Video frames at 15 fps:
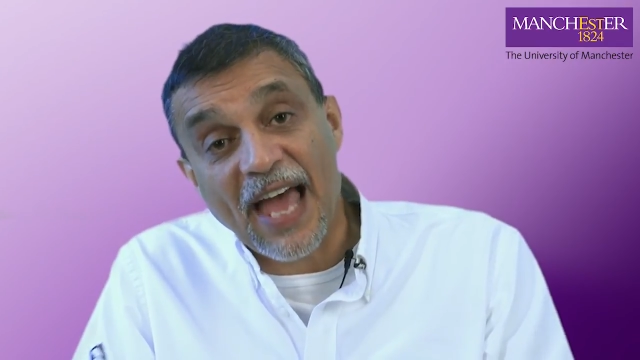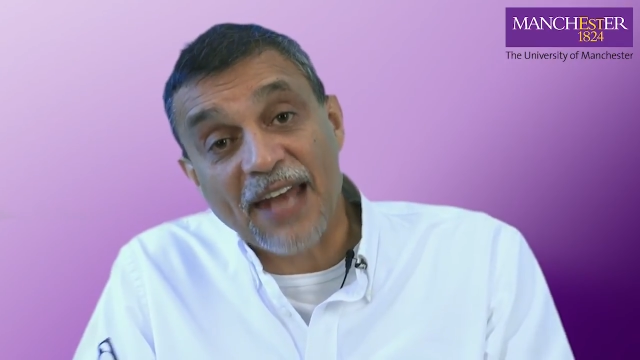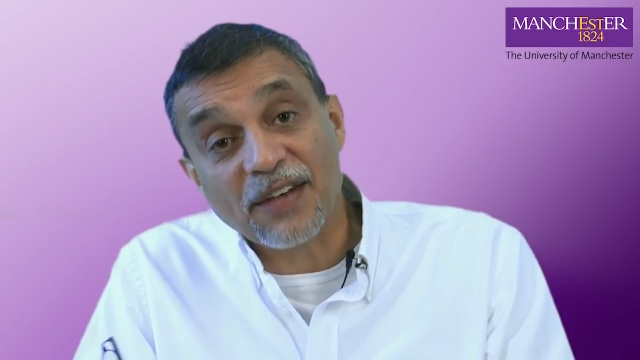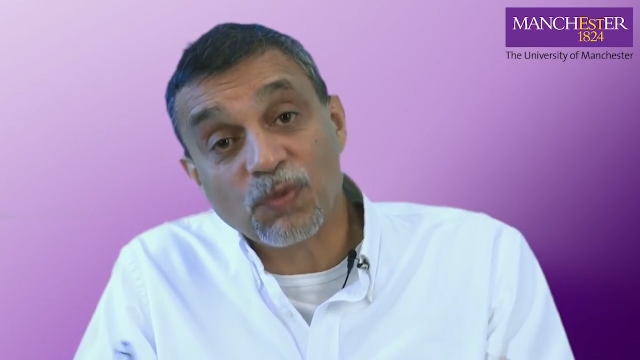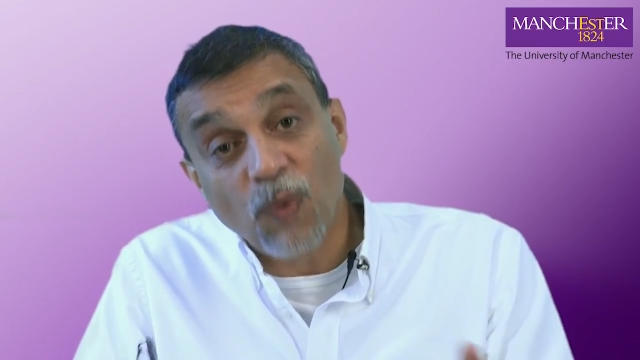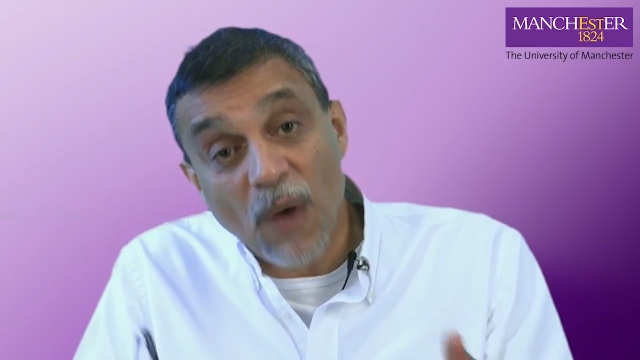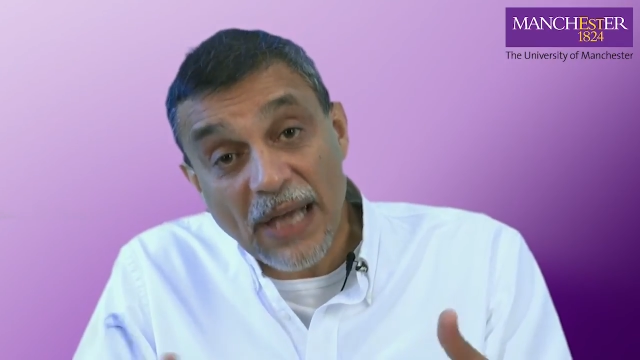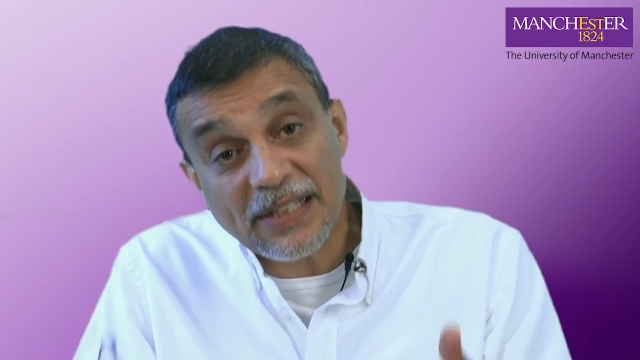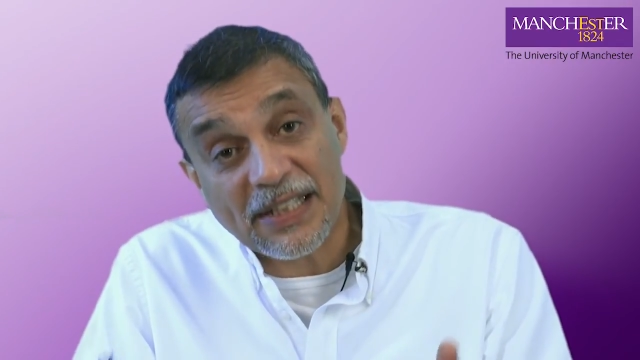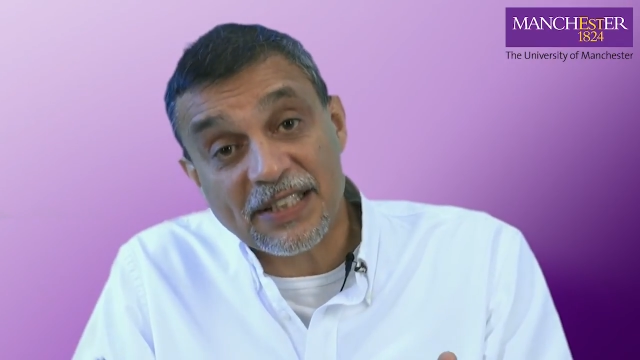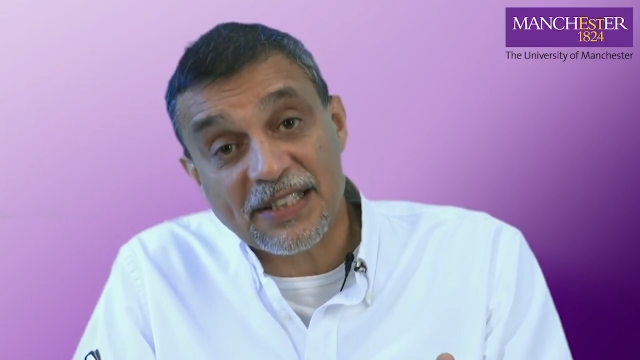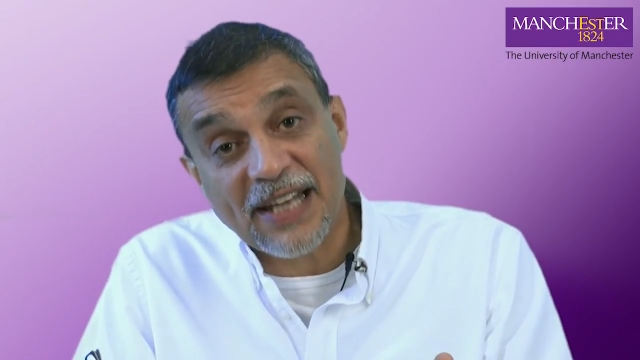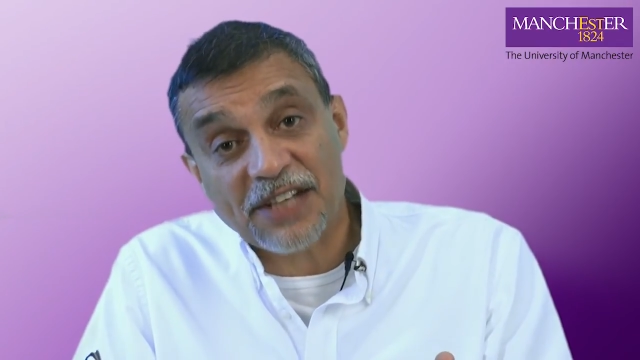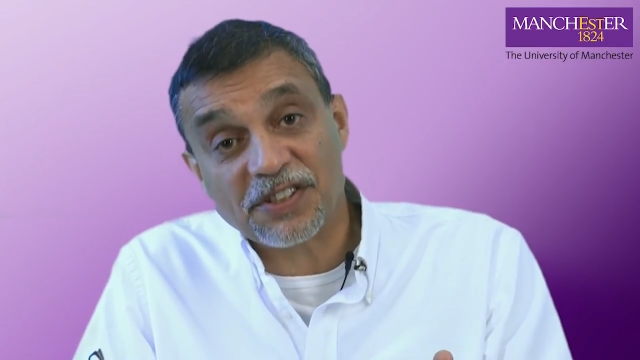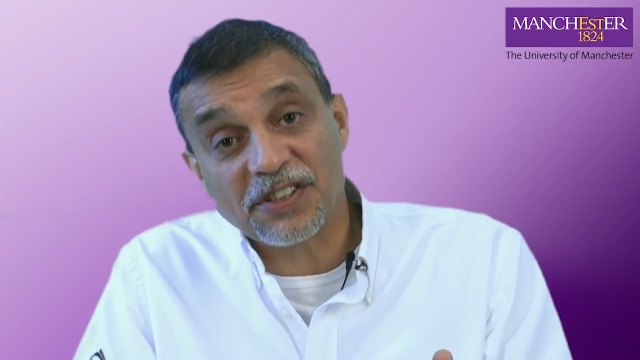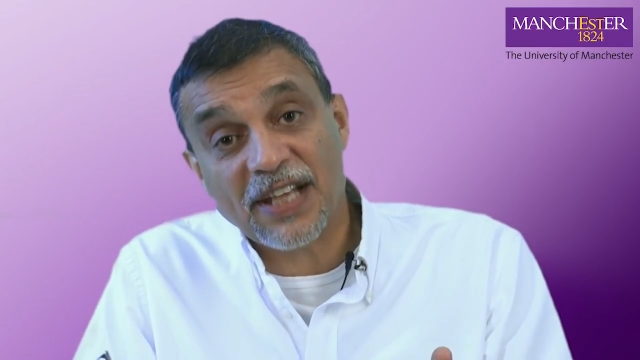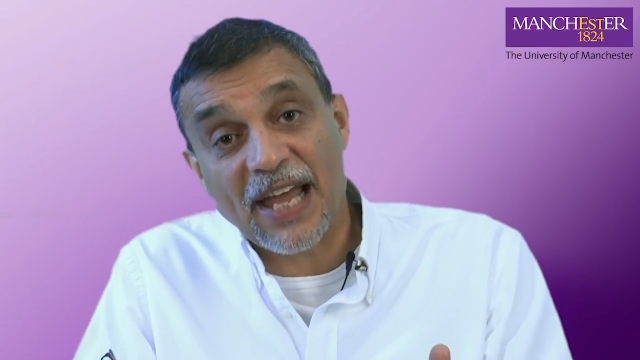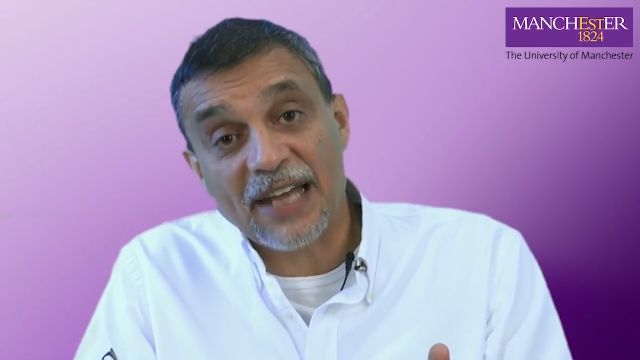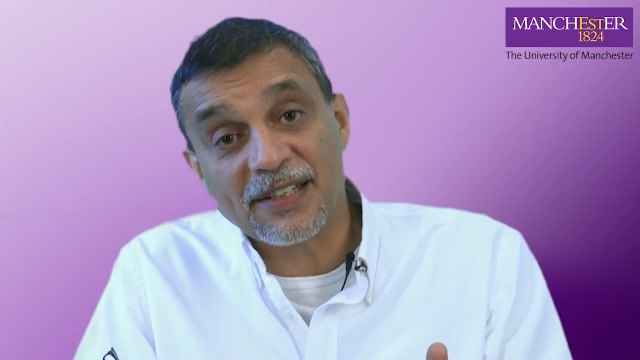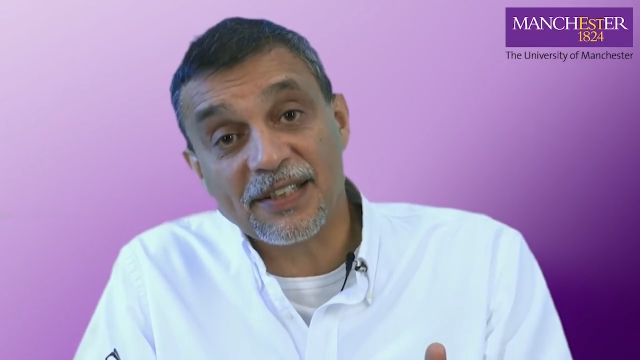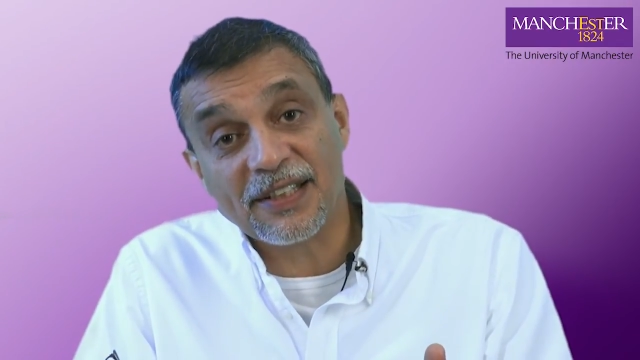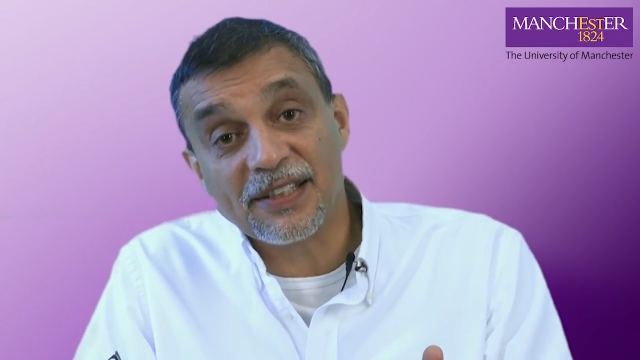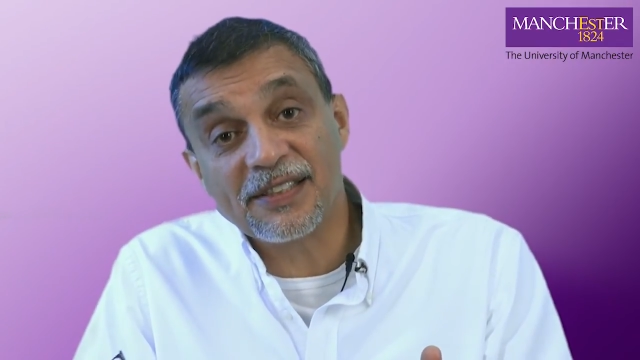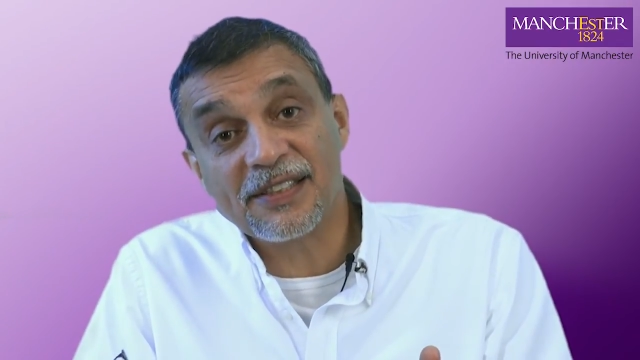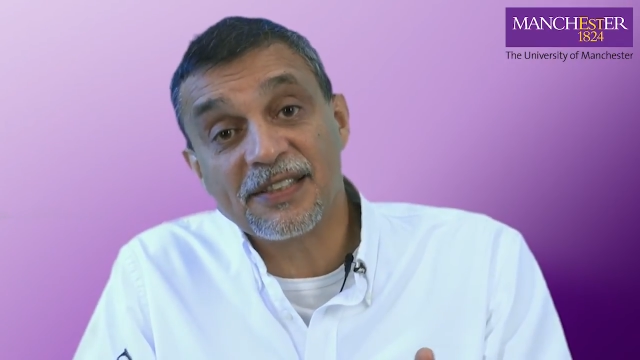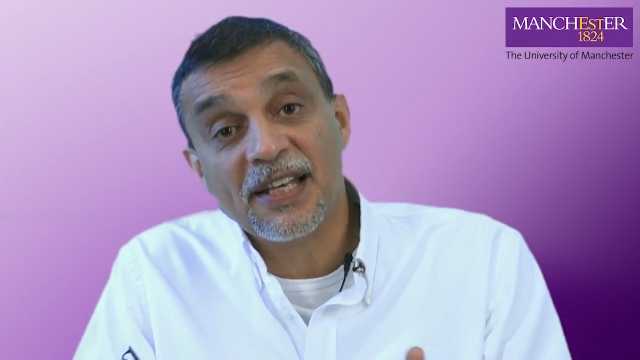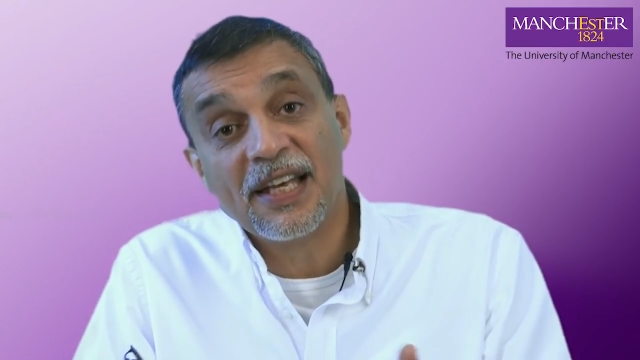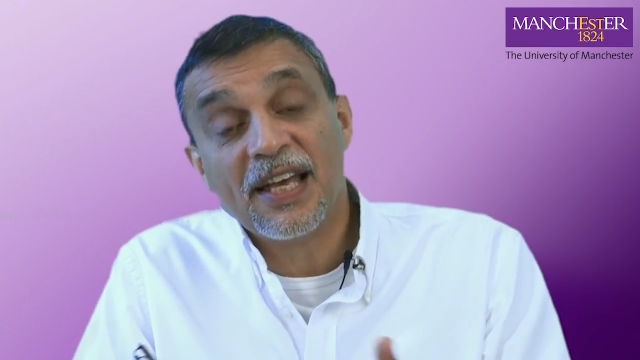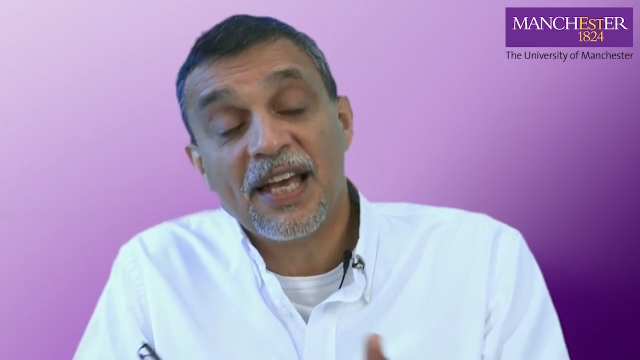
and white international candidates